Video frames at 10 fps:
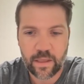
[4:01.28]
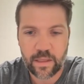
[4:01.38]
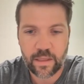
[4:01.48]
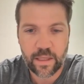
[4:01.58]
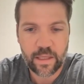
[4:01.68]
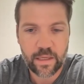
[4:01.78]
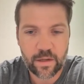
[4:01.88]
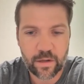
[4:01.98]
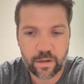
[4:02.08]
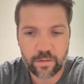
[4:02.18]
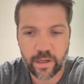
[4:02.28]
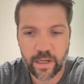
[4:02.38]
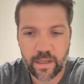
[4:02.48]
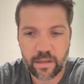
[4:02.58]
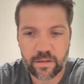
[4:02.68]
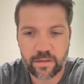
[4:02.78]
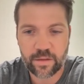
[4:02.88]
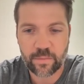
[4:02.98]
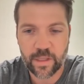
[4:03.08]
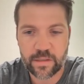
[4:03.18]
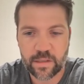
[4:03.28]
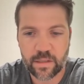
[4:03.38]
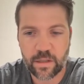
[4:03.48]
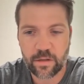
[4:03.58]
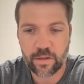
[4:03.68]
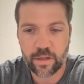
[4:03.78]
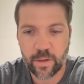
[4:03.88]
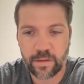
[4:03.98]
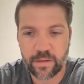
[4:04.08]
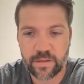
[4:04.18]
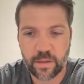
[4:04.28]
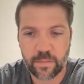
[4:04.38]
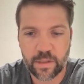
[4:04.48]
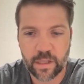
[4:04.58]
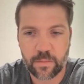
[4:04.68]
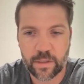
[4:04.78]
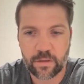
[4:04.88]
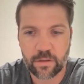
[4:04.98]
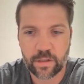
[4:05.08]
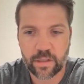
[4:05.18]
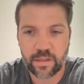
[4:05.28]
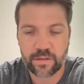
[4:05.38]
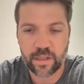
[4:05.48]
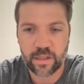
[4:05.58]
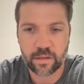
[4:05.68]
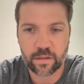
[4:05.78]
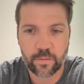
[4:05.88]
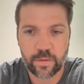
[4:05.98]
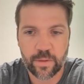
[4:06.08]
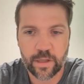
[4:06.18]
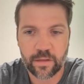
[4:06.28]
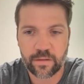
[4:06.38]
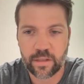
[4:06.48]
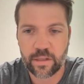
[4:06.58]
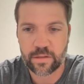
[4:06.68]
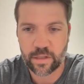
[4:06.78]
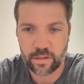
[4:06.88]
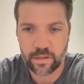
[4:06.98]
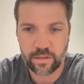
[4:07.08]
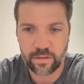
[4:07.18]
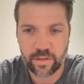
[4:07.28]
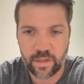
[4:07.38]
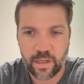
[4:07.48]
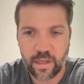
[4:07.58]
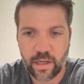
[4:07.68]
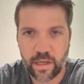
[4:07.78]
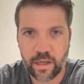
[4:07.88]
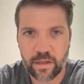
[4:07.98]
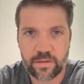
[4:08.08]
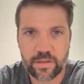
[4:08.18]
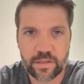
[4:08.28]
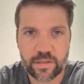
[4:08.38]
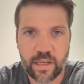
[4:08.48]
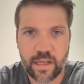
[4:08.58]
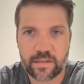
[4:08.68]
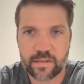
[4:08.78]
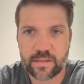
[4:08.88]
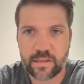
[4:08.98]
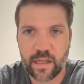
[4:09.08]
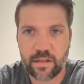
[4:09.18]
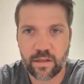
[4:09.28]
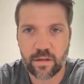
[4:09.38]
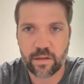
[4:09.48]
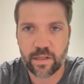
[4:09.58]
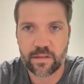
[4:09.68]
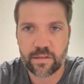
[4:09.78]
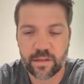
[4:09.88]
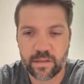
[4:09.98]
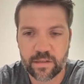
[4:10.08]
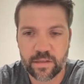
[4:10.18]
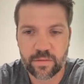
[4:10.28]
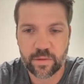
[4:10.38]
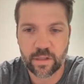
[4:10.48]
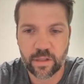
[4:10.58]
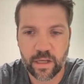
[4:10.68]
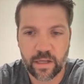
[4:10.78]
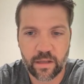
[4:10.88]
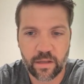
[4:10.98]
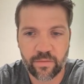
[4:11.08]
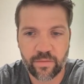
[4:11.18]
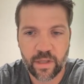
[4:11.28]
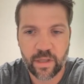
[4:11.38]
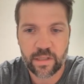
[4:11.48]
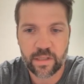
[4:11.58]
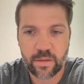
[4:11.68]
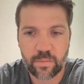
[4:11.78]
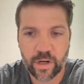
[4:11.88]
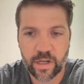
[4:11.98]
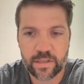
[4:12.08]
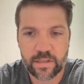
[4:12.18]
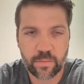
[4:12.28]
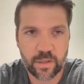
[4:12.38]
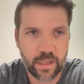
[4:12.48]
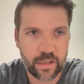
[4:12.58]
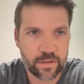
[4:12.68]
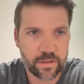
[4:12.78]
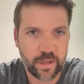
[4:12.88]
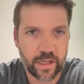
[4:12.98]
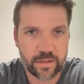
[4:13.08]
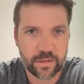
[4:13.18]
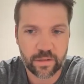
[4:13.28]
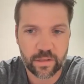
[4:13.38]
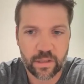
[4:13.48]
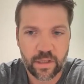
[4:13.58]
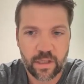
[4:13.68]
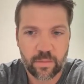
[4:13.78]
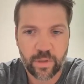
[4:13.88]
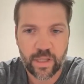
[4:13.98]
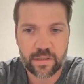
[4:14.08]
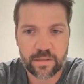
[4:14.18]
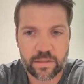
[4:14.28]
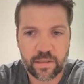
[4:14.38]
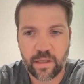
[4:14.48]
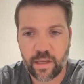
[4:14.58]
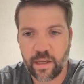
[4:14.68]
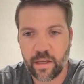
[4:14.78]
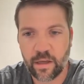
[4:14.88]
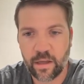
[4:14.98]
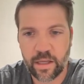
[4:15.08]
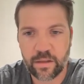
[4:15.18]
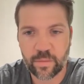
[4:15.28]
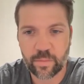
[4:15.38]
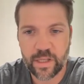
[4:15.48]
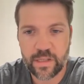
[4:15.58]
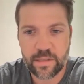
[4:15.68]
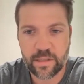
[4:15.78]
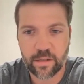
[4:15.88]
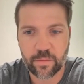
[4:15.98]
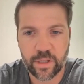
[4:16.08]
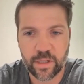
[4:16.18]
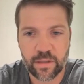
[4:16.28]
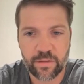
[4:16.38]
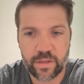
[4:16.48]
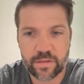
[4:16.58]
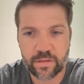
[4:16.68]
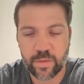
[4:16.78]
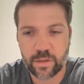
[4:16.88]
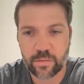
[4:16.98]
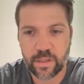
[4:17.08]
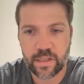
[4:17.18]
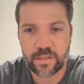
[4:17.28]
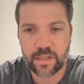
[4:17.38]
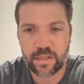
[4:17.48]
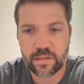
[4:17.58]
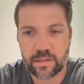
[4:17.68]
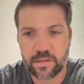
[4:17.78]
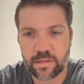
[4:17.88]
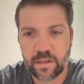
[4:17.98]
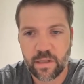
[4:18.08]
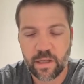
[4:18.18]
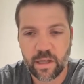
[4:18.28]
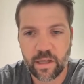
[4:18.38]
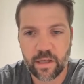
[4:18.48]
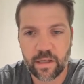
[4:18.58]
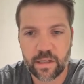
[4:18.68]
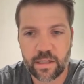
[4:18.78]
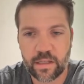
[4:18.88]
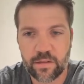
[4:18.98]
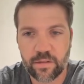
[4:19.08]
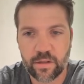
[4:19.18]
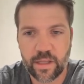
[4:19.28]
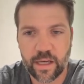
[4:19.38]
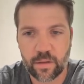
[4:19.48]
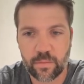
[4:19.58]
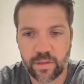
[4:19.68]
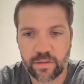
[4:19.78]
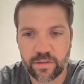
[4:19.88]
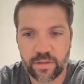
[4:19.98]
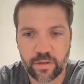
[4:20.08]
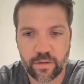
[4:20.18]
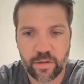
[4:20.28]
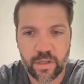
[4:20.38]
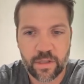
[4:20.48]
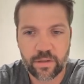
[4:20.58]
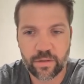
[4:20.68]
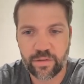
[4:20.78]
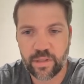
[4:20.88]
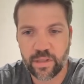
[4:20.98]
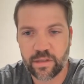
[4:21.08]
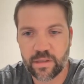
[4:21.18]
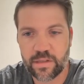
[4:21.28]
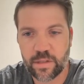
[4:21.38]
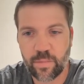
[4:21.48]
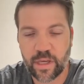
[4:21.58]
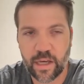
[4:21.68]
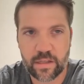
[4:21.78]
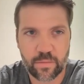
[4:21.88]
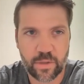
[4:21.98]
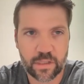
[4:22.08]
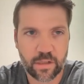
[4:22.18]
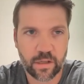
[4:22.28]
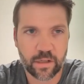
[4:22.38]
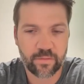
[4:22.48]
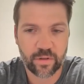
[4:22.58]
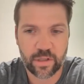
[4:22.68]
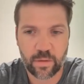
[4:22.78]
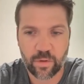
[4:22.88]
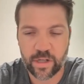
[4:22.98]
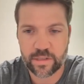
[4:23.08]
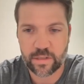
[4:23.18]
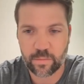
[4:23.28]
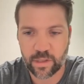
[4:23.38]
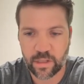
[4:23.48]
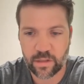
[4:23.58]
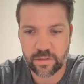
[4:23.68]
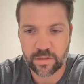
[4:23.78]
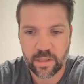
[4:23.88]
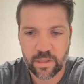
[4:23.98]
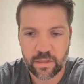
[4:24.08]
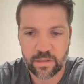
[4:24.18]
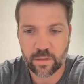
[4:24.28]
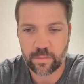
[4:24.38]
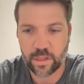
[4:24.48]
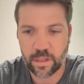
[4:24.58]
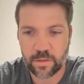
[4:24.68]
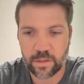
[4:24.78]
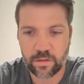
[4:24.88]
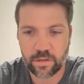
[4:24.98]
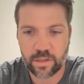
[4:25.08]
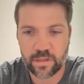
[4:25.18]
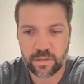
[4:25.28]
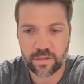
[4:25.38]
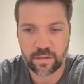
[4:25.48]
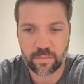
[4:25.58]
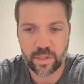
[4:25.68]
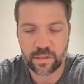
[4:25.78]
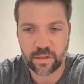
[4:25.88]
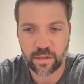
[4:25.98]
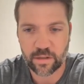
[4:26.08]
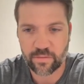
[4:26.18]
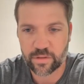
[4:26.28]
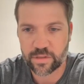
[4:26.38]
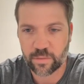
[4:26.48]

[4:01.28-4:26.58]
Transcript: here, right, some things to note about the subthalamic nucleus and the globus pallidus internus, just as a side note, is that this is where a lot of deep brain stimulators are actually placed. And they're placed here because these are big relay stations, again, into the thalamus. And so you'll see the GPI is a big target for deep brain stimulators. The subthalamic nucleus is a big target for